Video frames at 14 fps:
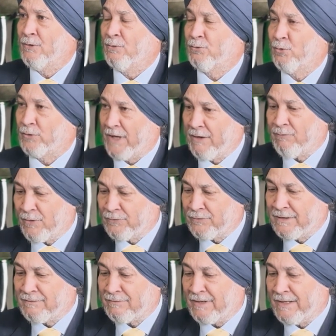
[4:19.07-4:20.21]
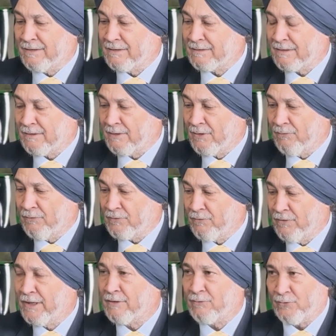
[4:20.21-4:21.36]
So that was the strength which
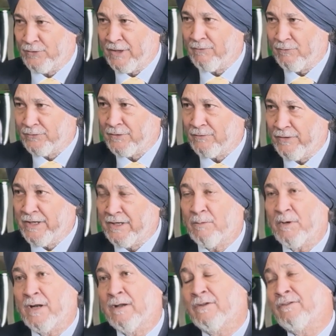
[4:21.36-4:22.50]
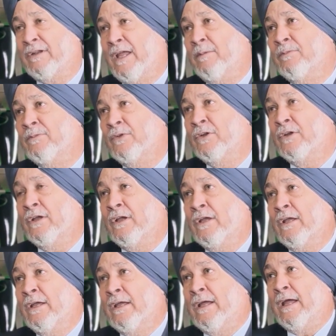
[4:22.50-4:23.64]
we did. So that was the fleet commander's time.
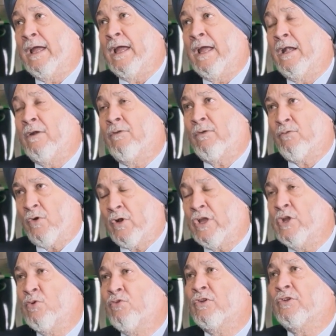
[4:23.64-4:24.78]
And we have got a huge